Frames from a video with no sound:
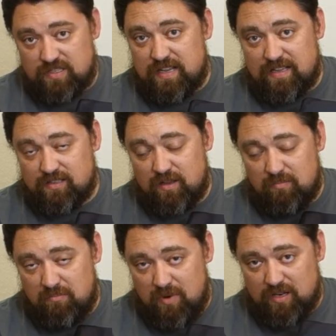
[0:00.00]
This has
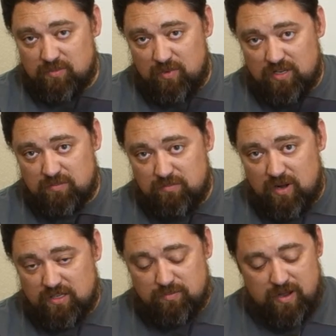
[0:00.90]
much, much,
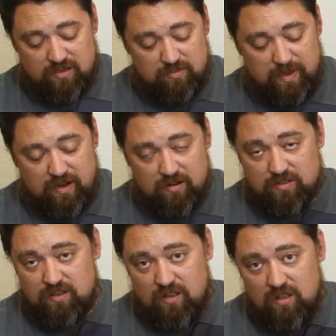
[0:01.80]
much better
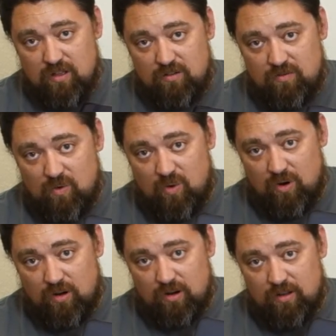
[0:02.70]
speakers
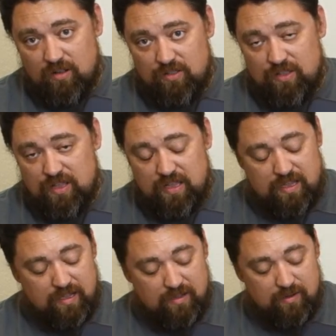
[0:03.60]
for
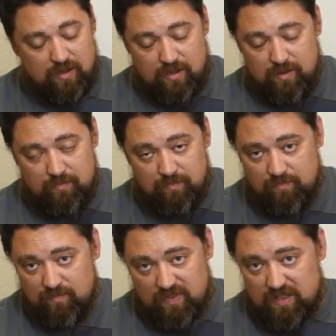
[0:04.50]
the
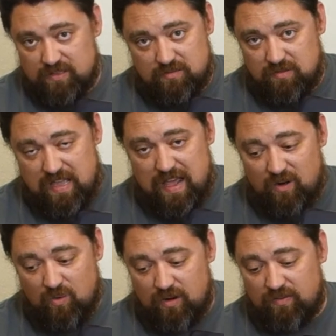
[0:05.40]
this
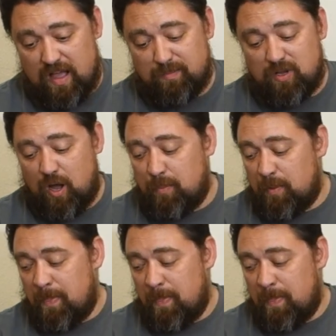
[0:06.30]
category of laptop.